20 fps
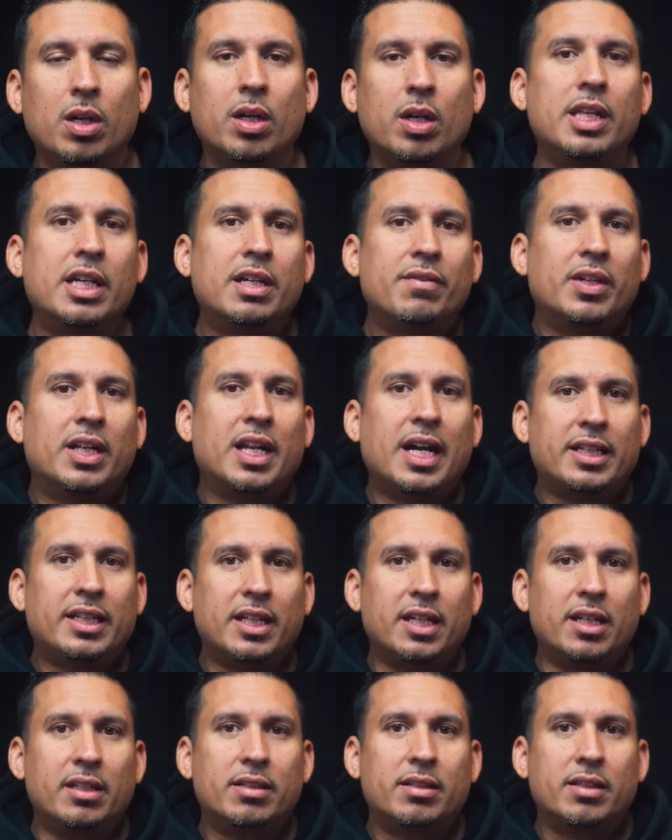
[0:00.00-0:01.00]
Think of it like
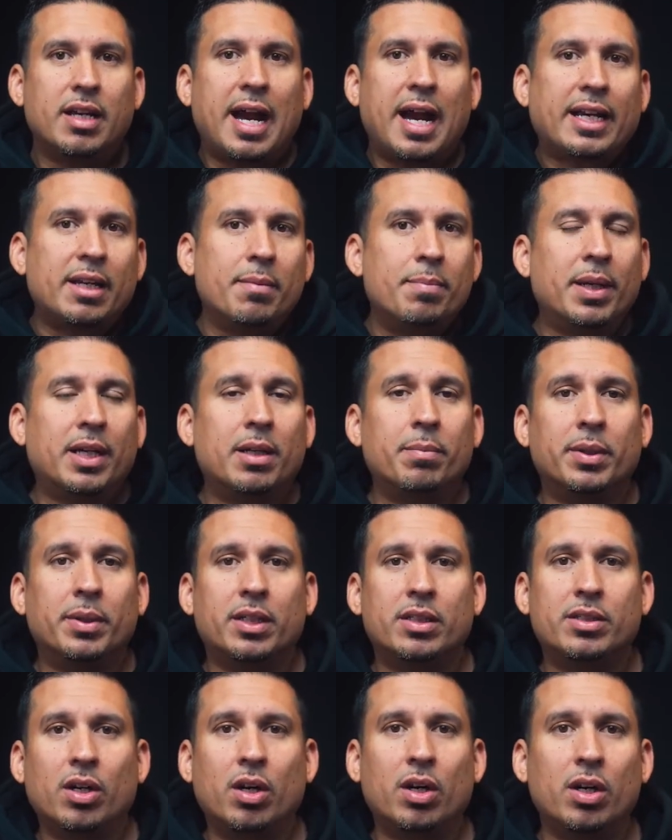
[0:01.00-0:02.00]
this. I can pick up a
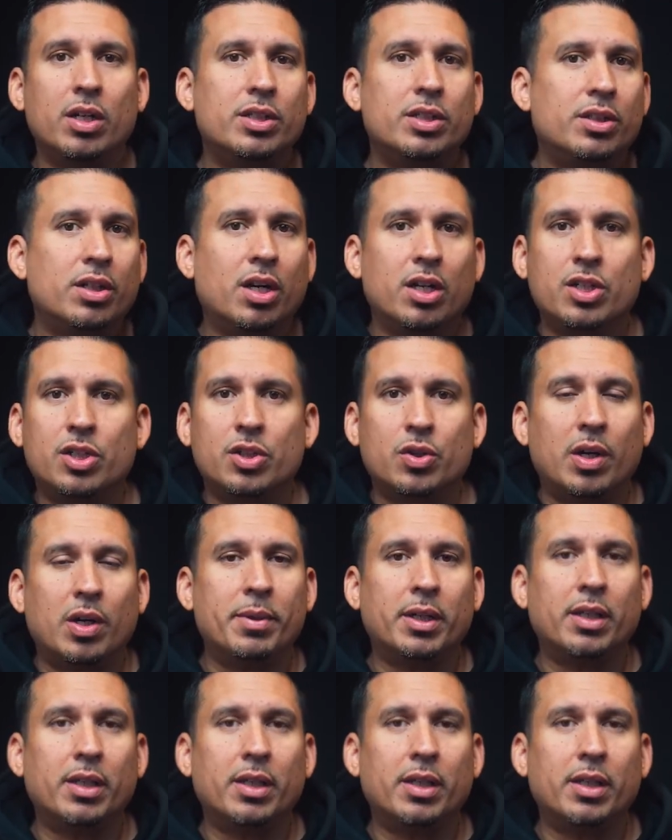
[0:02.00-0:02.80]
guitar and start strumming,